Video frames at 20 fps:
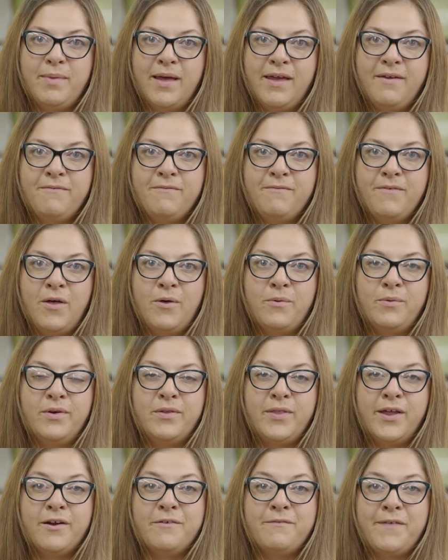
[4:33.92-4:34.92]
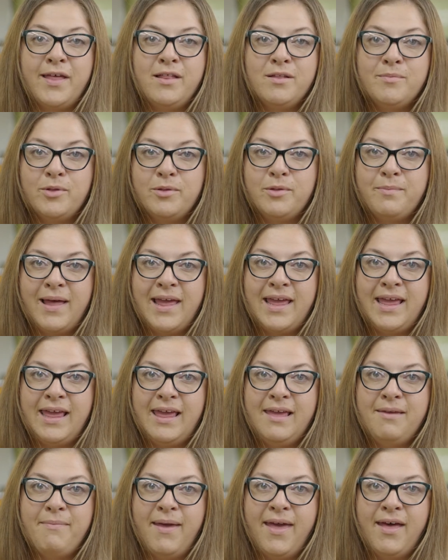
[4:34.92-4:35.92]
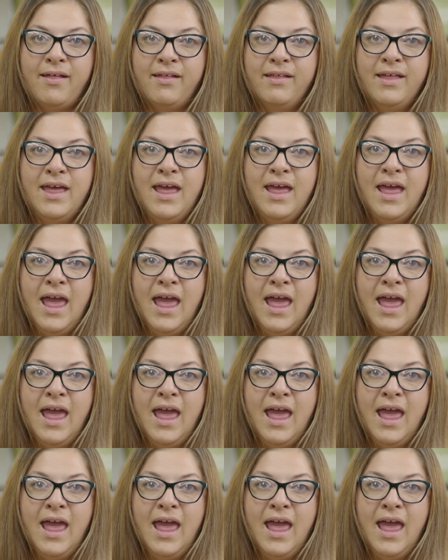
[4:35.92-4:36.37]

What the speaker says: by phone, they're available by email,